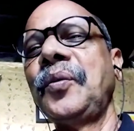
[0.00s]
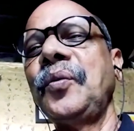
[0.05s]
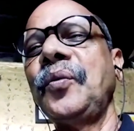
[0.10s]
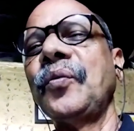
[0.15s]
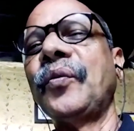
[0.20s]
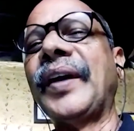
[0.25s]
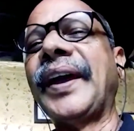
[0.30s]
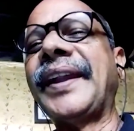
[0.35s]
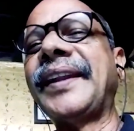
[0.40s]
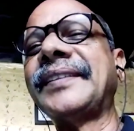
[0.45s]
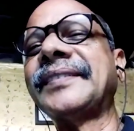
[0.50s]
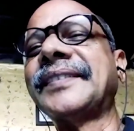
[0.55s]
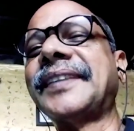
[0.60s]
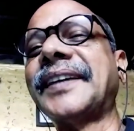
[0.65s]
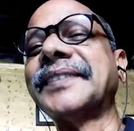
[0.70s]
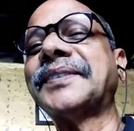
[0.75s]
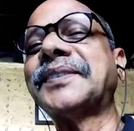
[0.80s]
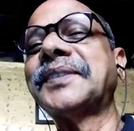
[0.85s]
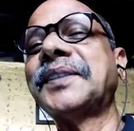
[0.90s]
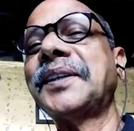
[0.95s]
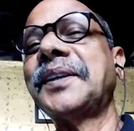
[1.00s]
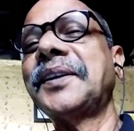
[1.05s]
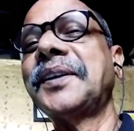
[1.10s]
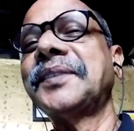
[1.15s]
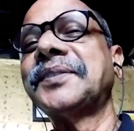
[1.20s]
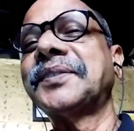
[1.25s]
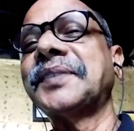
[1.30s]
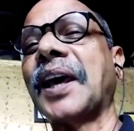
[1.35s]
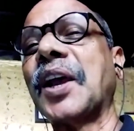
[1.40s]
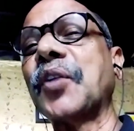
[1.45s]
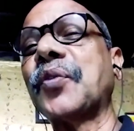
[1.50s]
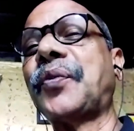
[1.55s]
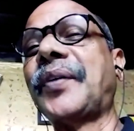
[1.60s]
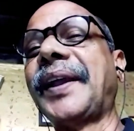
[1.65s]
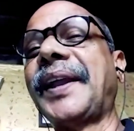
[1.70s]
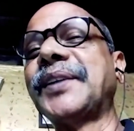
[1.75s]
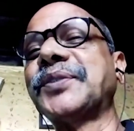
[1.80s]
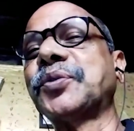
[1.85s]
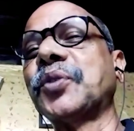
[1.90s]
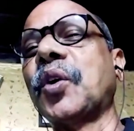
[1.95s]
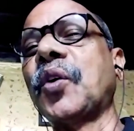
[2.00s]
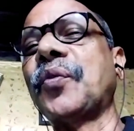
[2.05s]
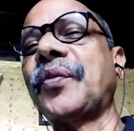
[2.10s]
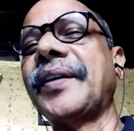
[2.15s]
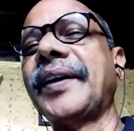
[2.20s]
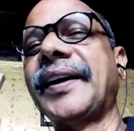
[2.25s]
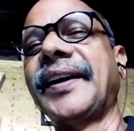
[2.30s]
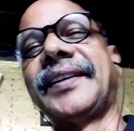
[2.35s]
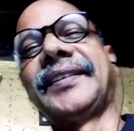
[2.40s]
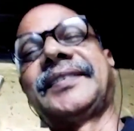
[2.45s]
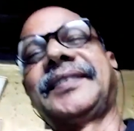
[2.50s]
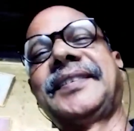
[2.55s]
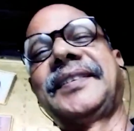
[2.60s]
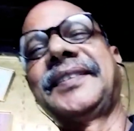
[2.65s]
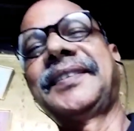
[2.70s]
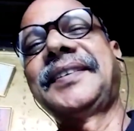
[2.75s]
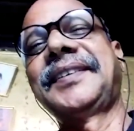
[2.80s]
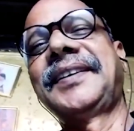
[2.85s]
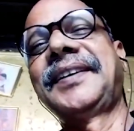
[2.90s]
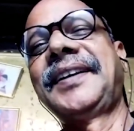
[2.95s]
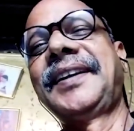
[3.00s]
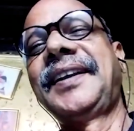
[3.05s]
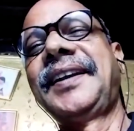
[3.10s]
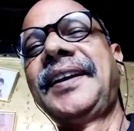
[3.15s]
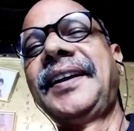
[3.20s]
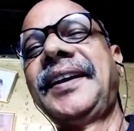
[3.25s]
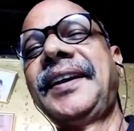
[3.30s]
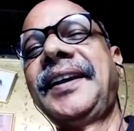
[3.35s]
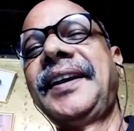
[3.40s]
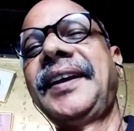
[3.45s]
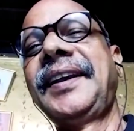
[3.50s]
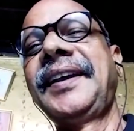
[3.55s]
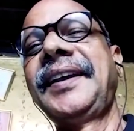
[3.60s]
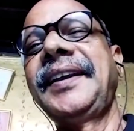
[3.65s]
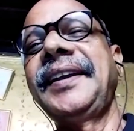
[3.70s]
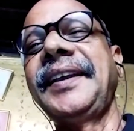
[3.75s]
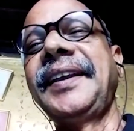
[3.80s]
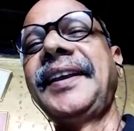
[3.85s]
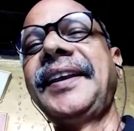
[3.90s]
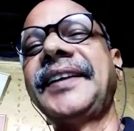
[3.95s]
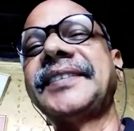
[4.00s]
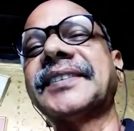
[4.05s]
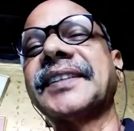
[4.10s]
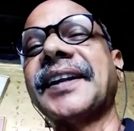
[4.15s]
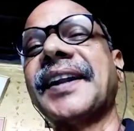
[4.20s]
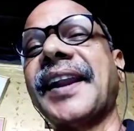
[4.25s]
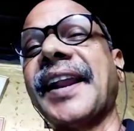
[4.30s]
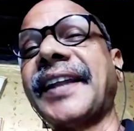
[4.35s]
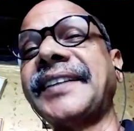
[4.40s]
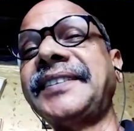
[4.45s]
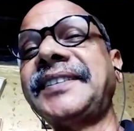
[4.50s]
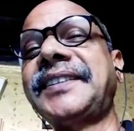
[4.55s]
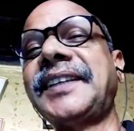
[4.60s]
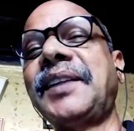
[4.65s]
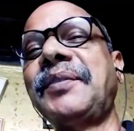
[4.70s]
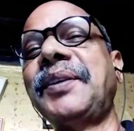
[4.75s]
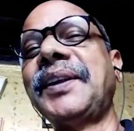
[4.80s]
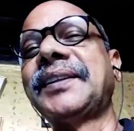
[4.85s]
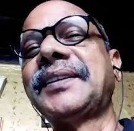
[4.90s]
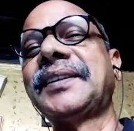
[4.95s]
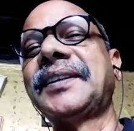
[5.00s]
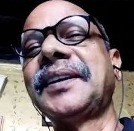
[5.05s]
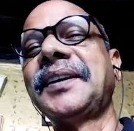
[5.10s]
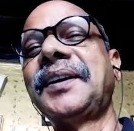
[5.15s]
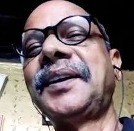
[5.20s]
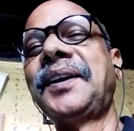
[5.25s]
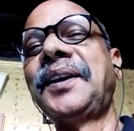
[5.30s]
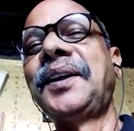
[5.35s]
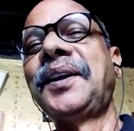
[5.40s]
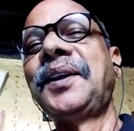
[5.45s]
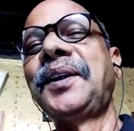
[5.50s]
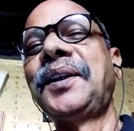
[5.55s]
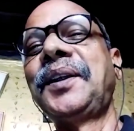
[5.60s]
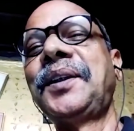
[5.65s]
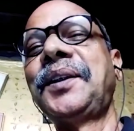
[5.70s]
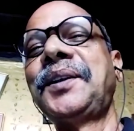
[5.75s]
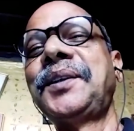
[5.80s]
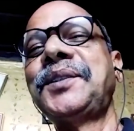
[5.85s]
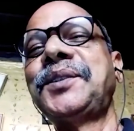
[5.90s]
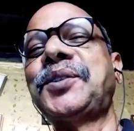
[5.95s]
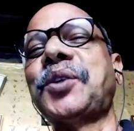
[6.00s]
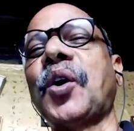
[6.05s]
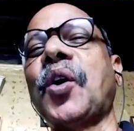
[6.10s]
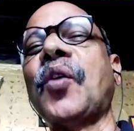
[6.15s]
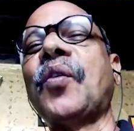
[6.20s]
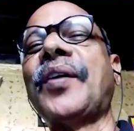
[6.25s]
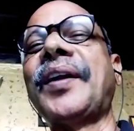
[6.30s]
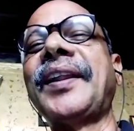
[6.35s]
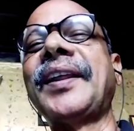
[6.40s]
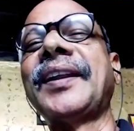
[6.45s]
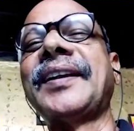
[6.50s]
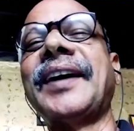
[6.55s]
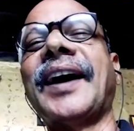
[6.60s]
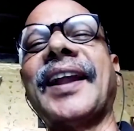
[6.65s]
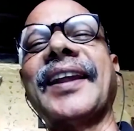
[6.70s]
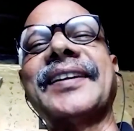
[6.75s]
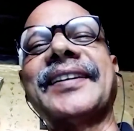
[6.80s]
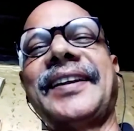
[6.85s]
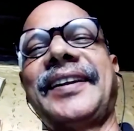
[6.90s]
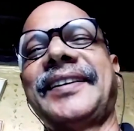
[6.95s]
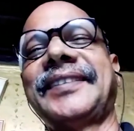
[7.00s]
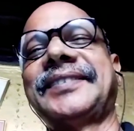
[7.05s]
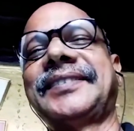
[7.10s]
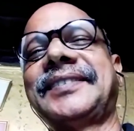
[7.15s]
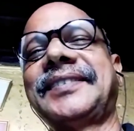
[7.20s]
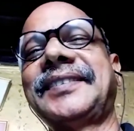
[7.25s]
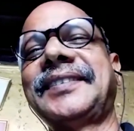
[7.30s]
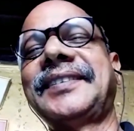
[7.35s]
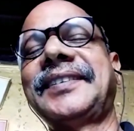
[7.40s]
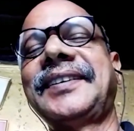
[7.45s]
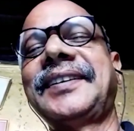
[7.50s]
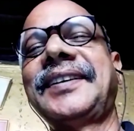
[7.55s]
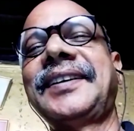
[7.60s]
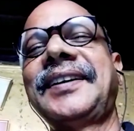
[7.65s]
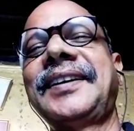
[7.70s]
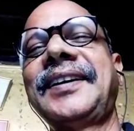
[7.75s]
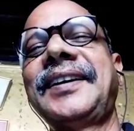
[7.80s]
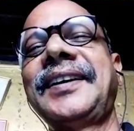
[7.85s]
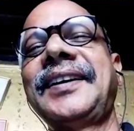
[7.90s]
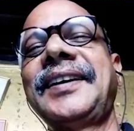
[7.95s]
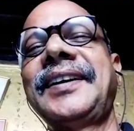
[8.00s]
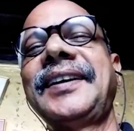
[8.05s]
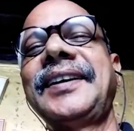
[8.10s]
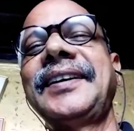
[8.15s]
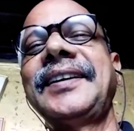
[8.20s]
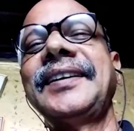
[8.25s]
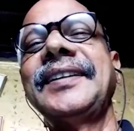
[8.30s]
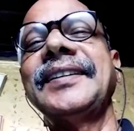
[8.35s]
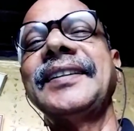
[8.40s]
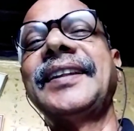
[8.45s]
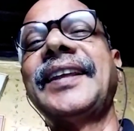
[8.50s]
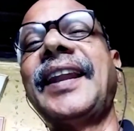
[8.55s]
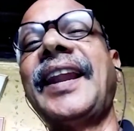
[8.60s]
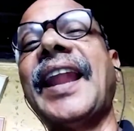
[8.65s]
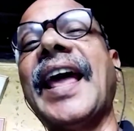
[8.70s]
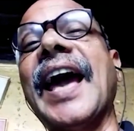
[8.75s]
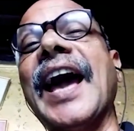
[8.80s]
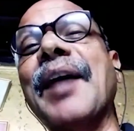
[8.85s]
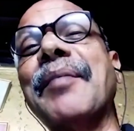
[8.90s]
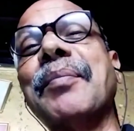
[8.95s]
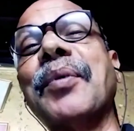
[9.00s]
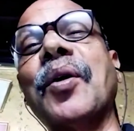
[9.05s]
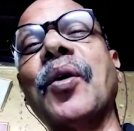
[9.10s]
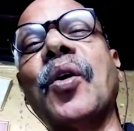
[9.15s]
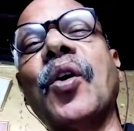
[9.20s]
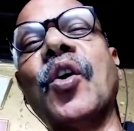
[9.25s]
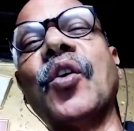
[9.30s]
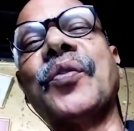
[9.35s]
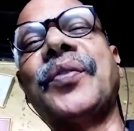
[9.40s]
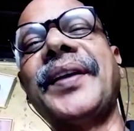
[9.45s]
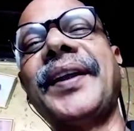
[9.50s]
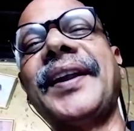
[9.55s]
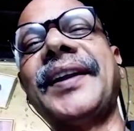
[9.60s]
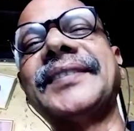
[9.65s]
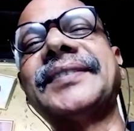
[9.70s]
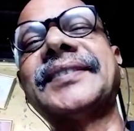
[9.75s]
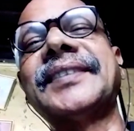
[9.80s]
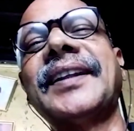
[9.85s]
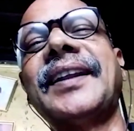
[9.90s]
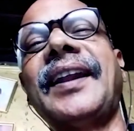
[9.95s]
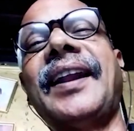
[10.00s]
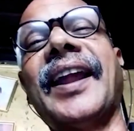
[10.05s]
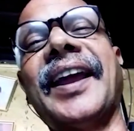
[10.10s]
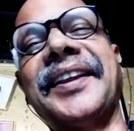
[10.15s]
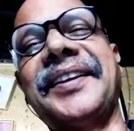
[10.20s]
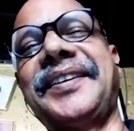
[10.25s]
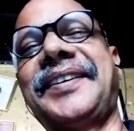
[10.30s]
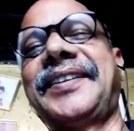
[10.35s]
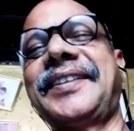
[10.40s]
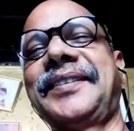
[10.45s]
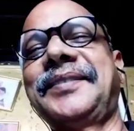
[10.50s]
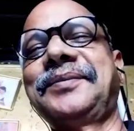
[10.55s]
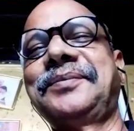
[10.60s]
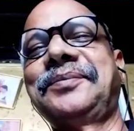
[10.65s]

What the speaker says: When the surface of earth is drenched with showering darkness, the lamb offers light.